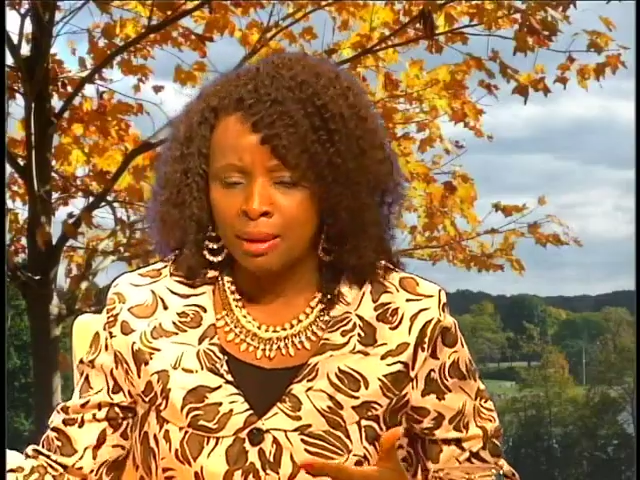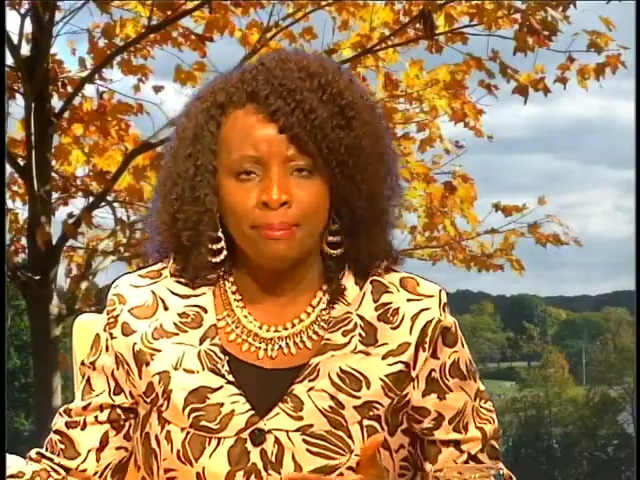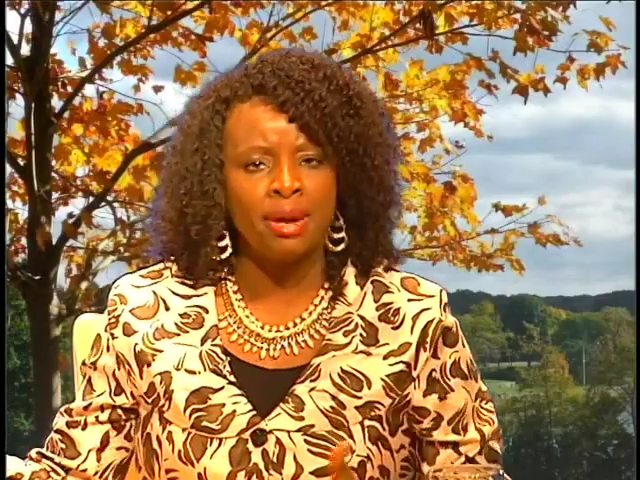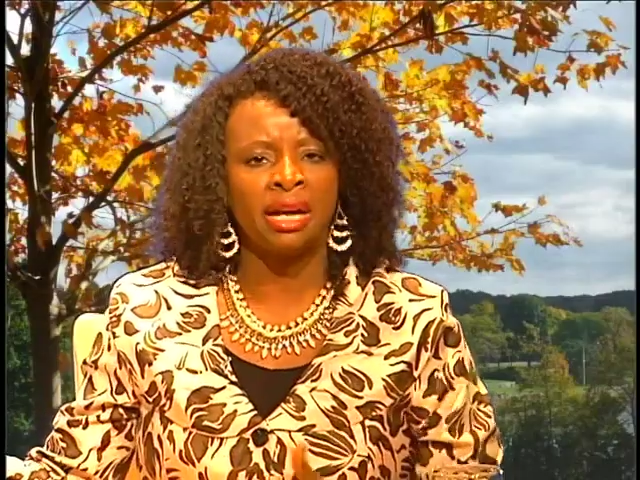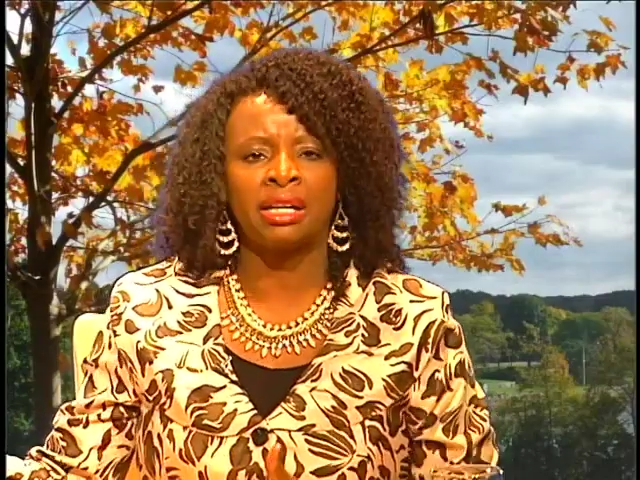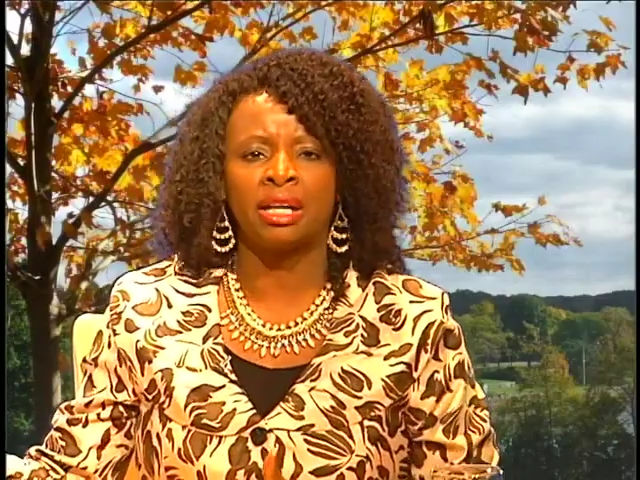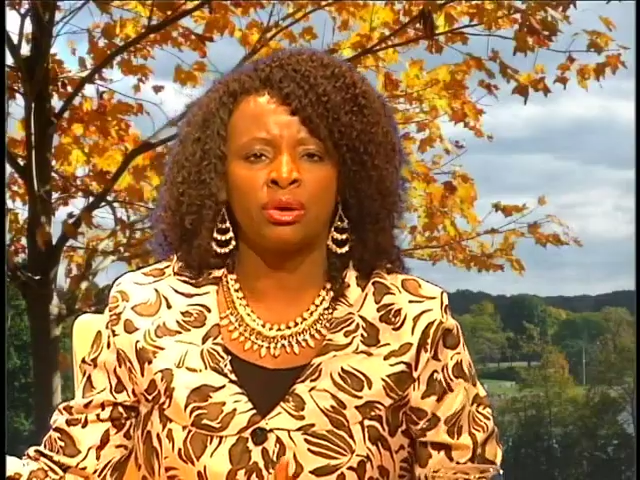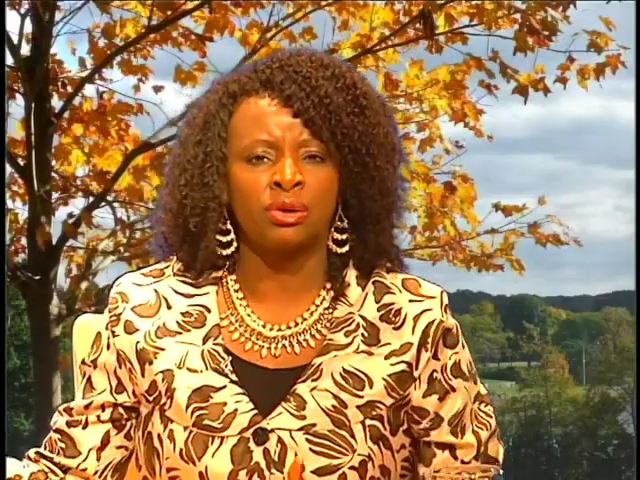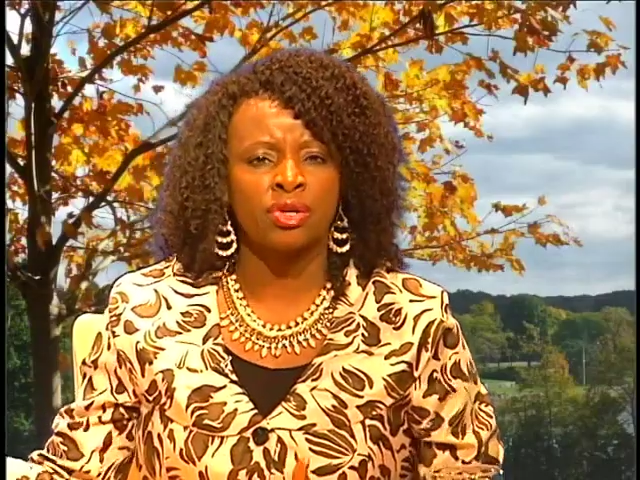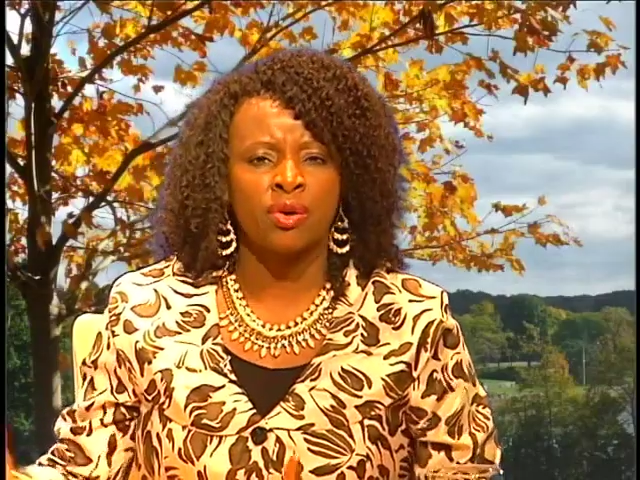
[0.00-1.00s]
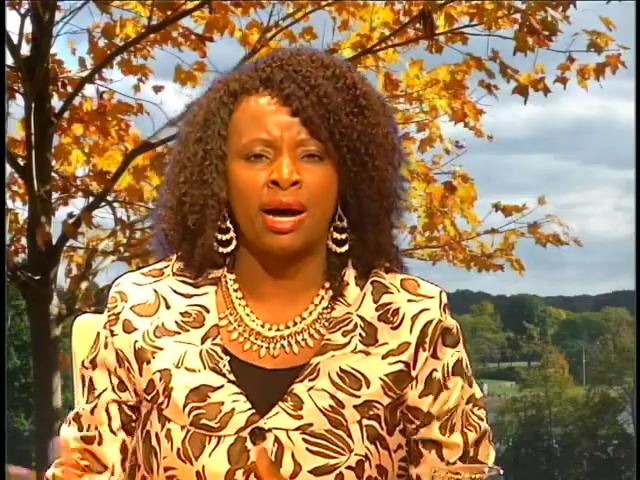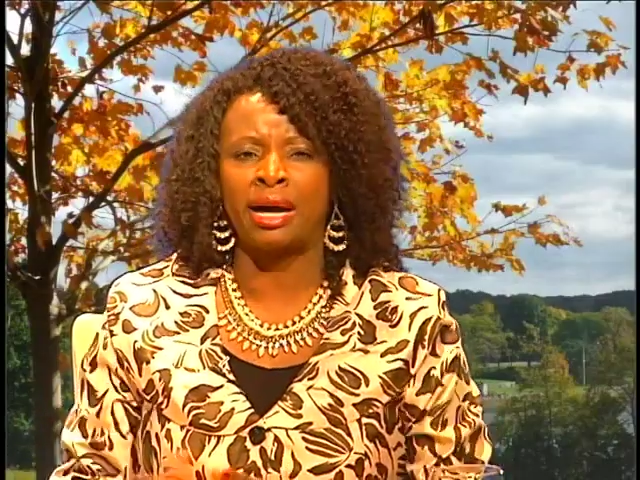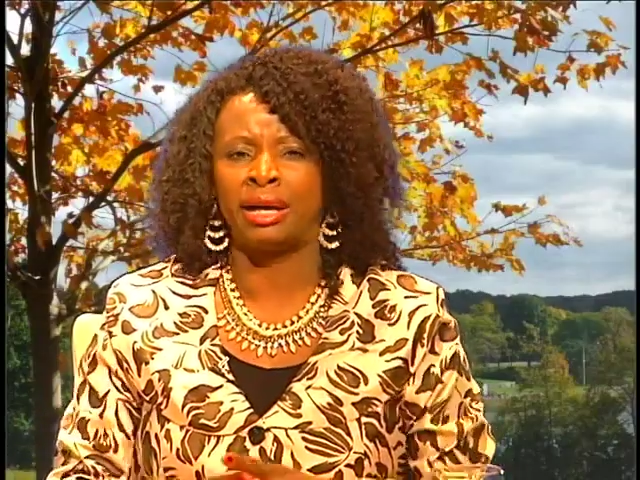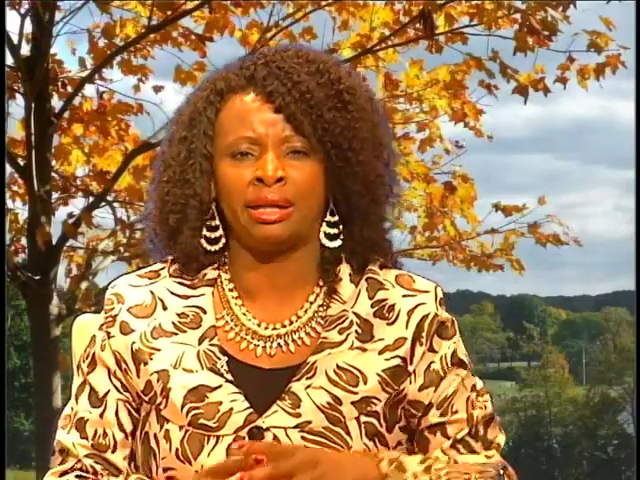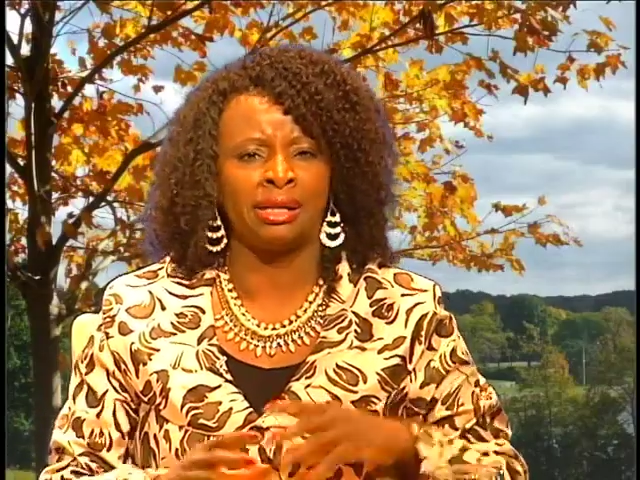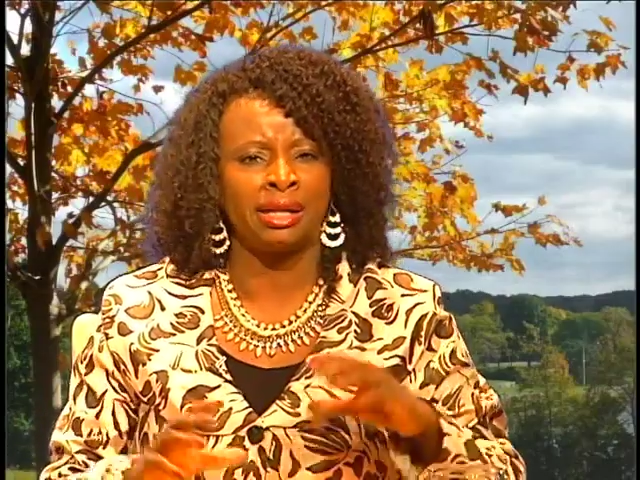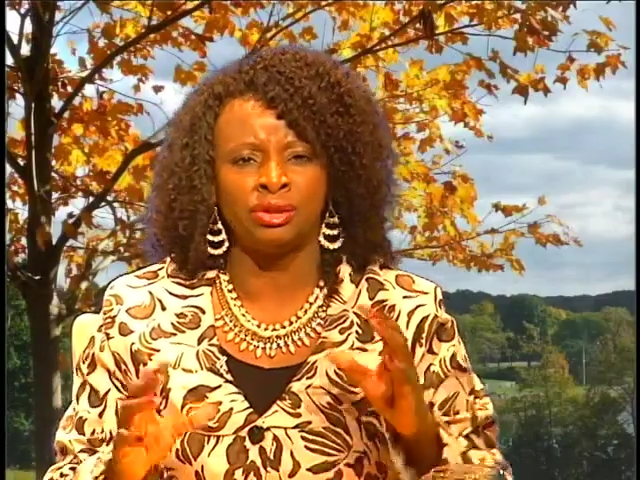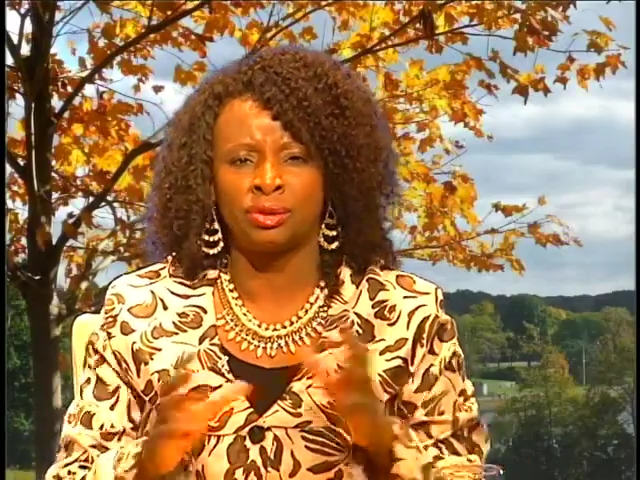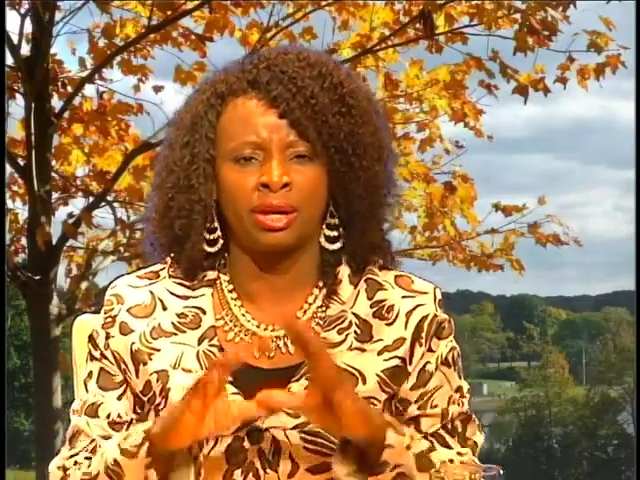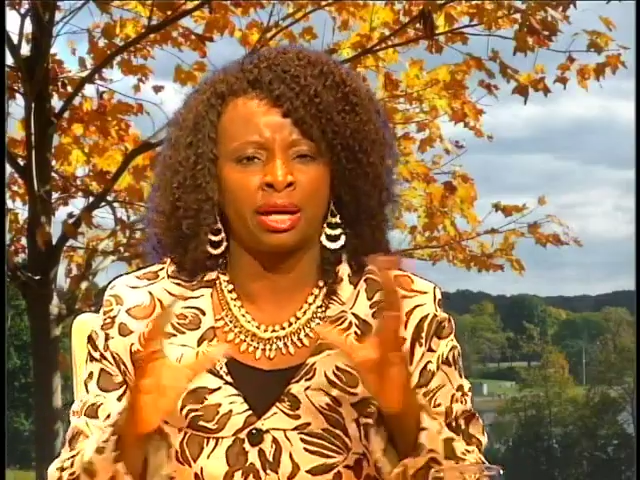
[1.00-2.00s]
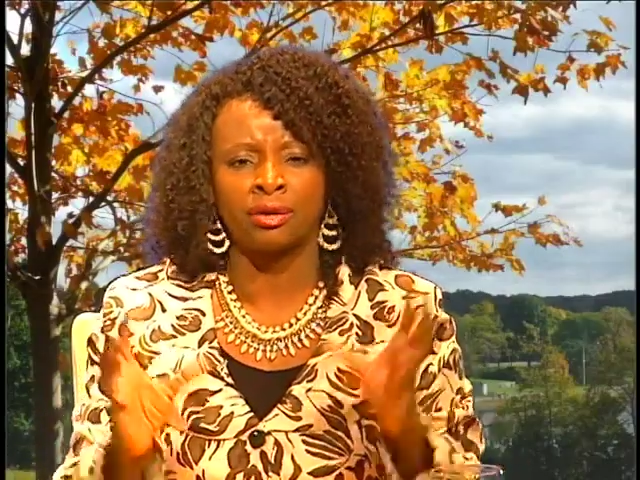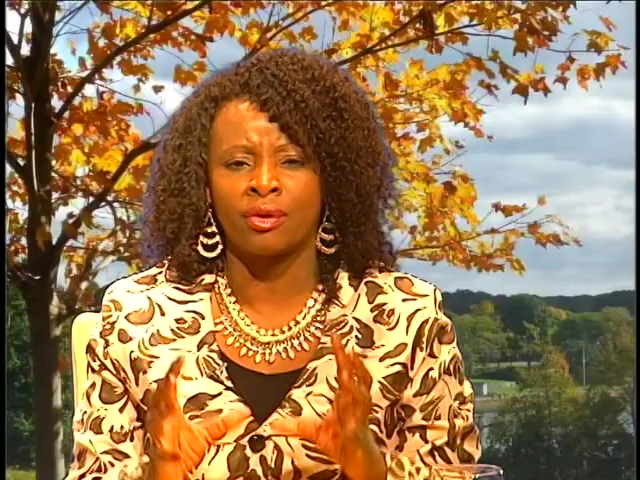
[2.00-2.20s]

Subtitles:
Men cannot cry, and you can't